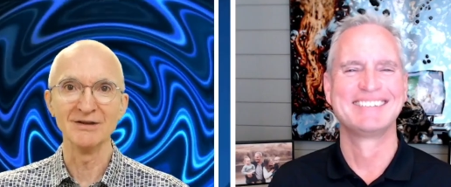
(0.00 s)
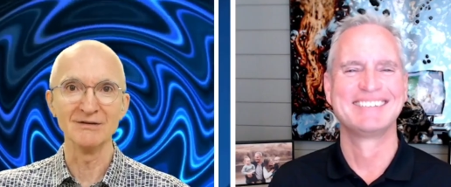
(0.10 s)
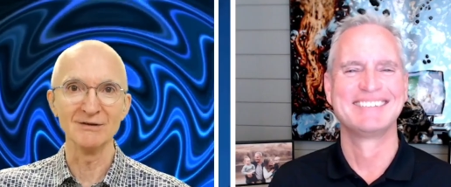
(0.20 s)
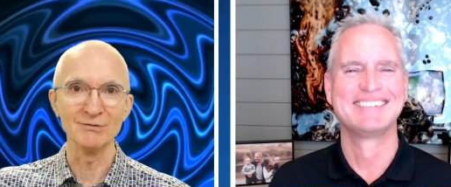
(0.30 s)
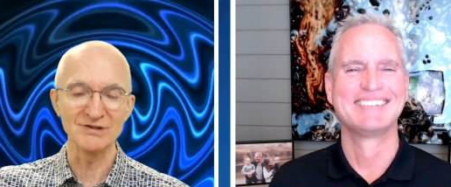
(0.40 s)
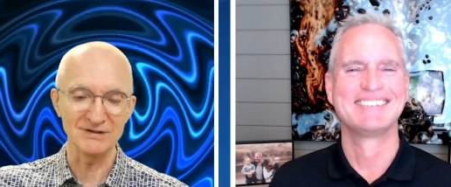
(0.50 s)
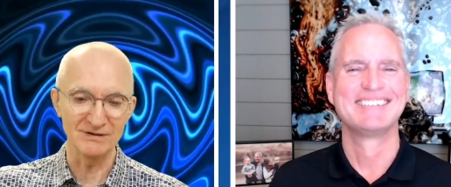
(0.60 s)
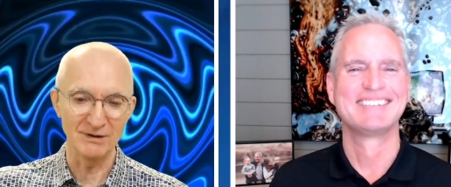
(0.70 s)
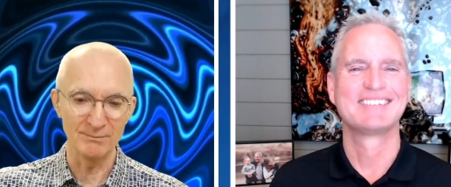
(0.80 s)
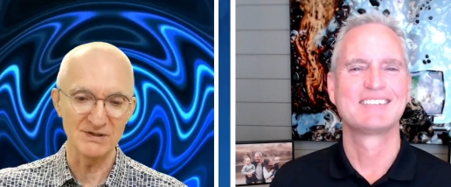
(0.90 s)
Speaker 1: it was
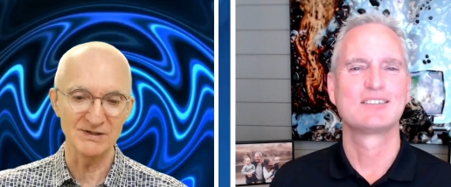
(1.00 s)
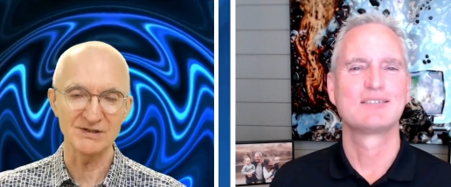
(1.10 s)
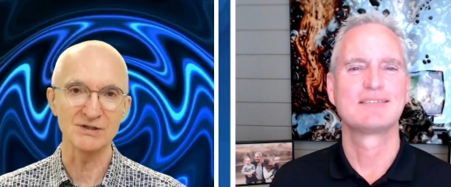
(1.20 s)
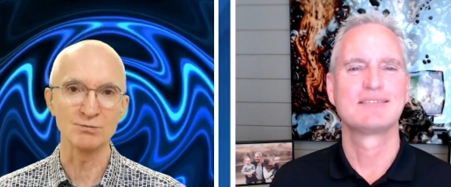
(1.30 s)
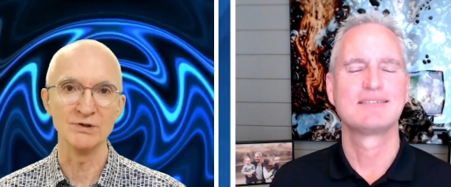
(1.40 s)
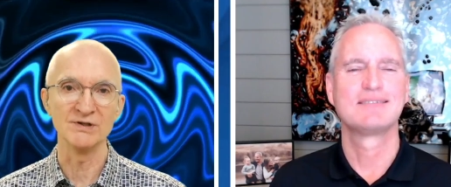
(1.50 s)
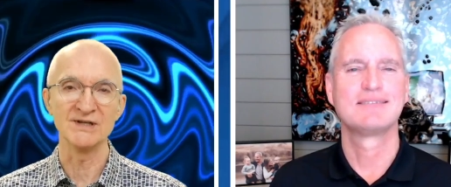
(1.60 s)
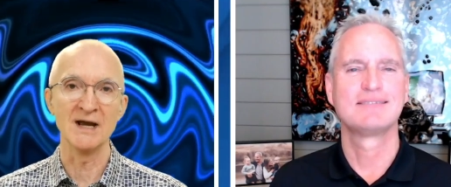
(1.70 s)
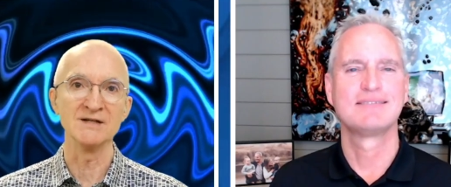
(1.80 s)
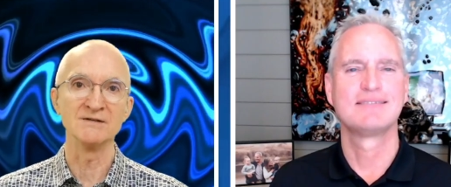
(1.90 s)
the businesses were
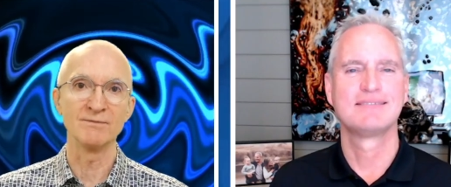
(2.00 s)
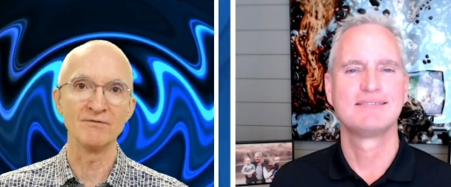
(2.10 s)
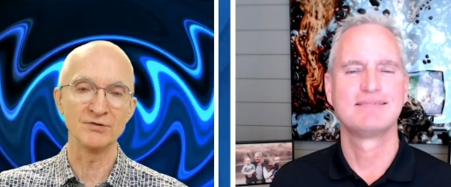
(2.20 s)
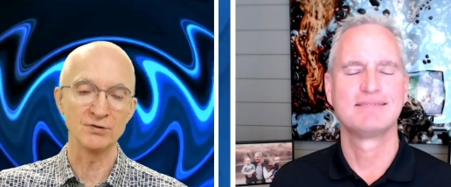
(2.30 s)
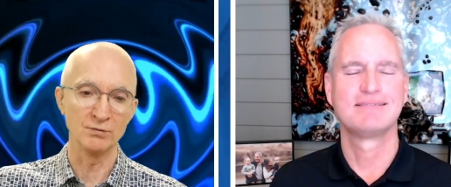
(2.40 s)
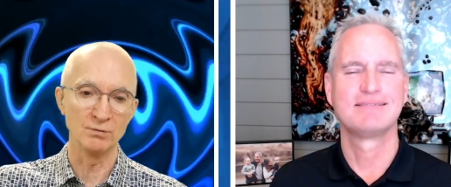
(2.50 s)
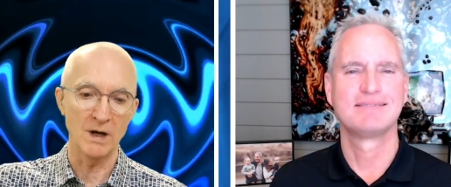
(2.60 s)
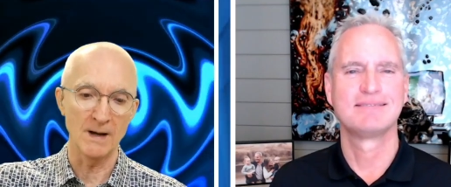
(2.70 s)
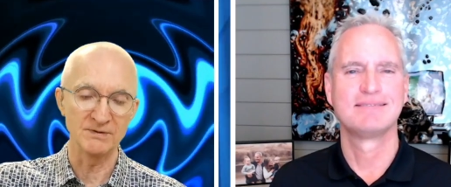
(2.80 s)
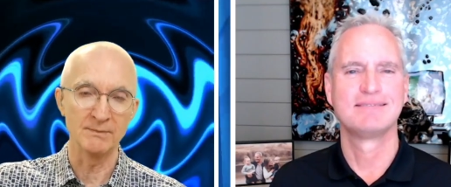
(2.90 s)
designed to
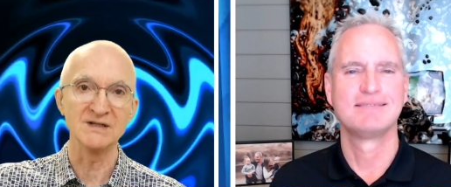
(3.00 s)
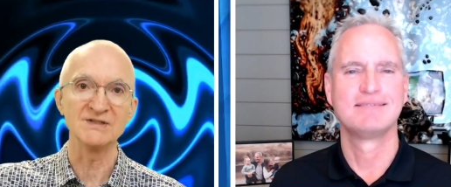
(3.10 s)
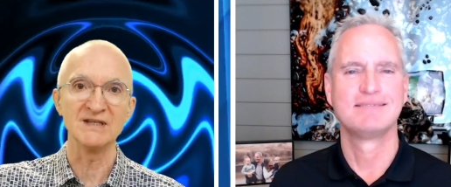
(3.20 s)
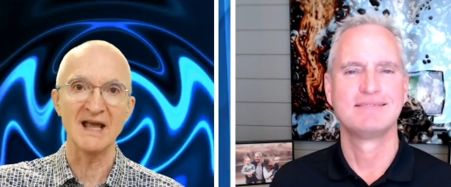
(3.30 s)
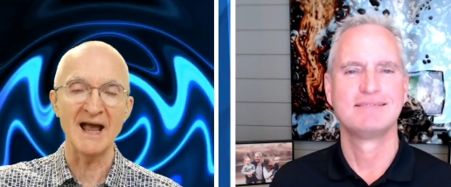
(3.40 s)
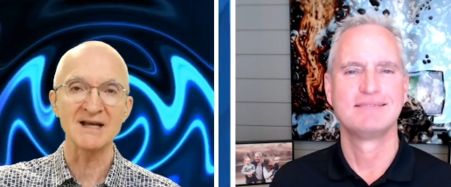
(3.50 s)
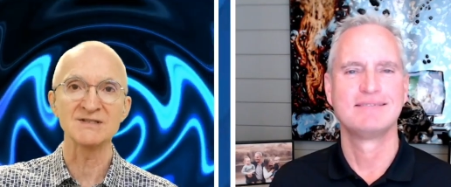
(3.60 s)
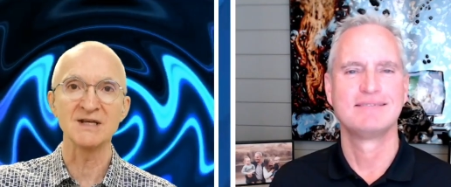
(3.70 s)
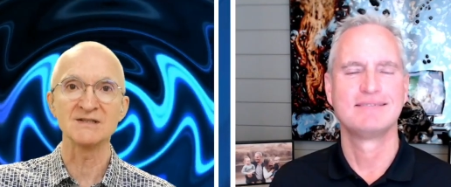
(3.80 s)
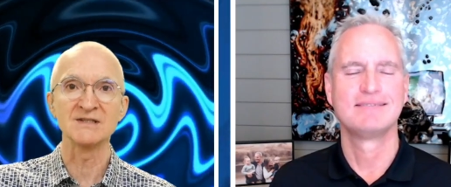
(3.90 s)
optimize the
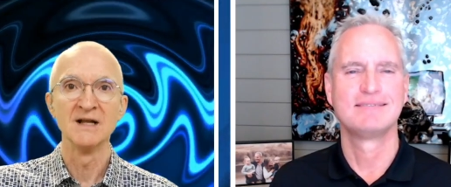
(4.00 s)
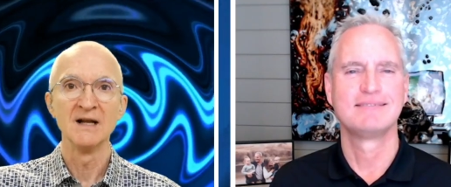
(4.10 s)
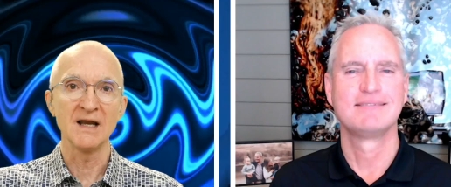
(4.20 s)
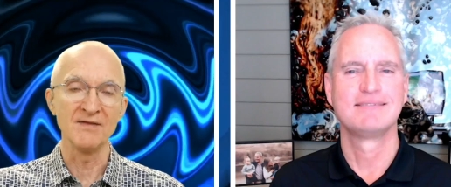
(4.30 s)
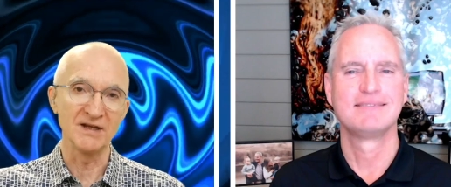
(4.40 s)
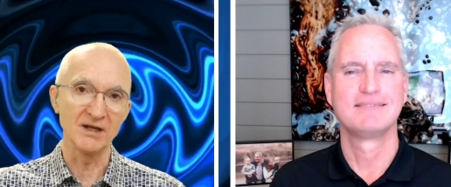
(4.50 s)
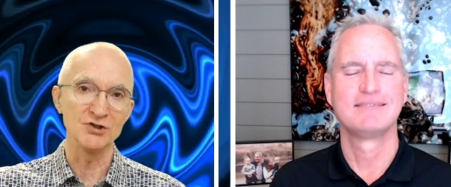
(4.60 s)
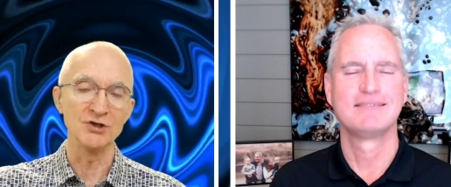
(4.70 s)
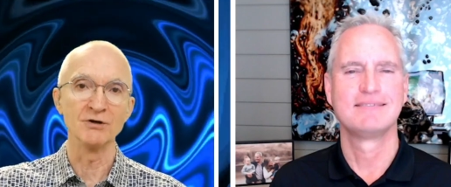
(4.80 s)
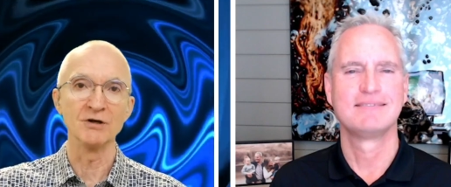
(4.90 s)
assets and the
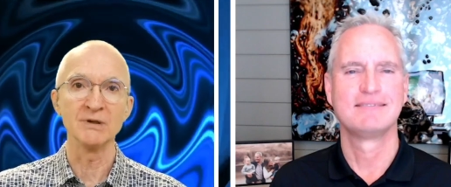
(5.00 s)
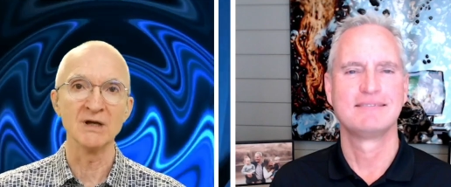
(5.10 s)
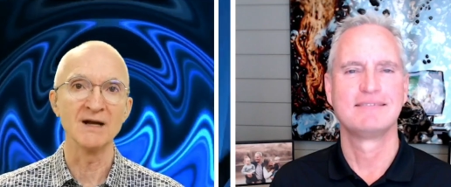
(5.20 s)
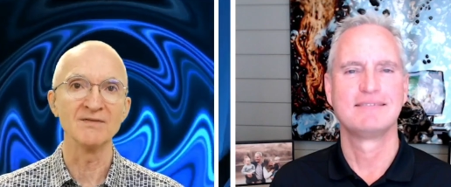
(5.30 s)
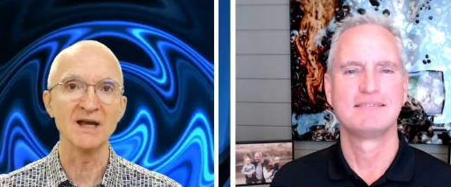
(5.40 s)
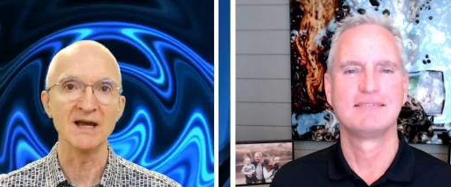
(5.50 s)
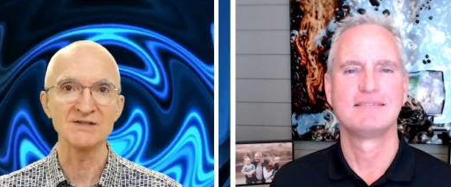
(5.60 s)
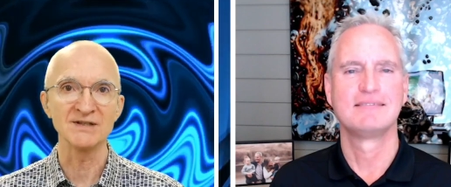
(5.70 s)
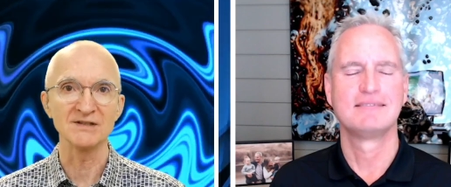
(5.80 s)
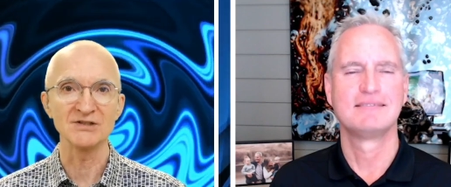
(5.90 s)
engineering behind the
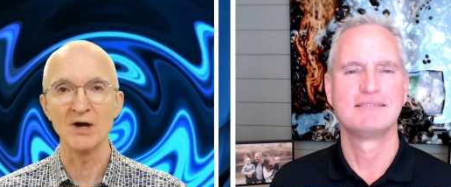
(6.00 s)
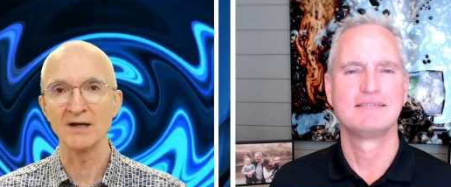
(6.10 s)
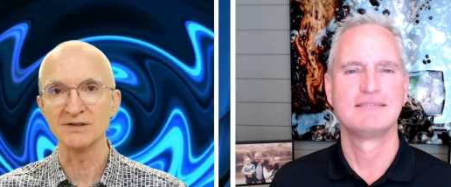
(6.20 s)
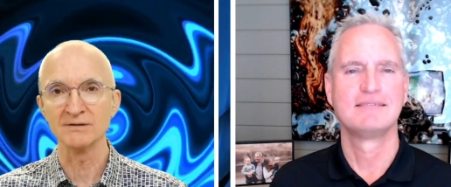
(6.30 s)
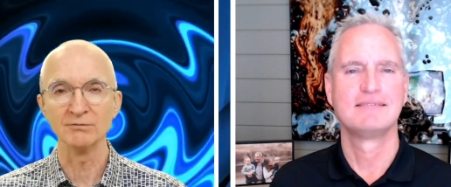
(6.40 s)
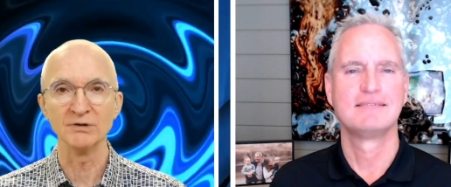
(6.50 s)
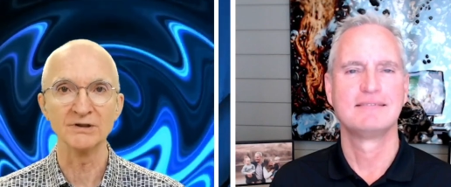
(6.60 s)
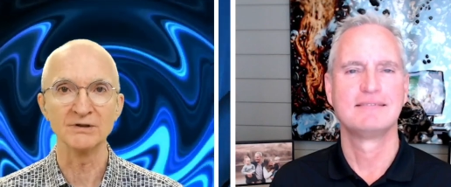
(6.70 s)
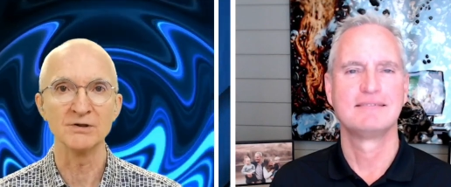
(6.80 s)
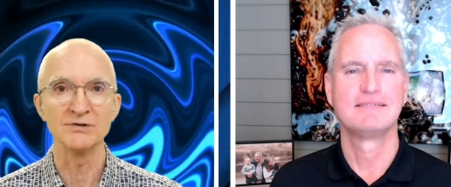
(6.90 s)
assets, not to
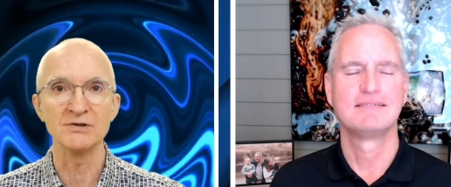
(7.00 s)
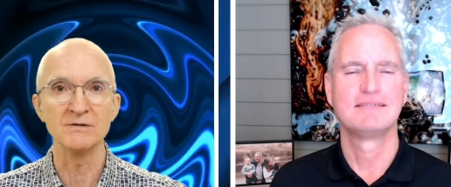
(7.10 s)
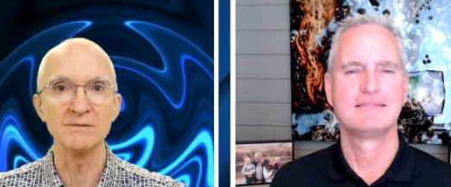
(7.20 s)
really concern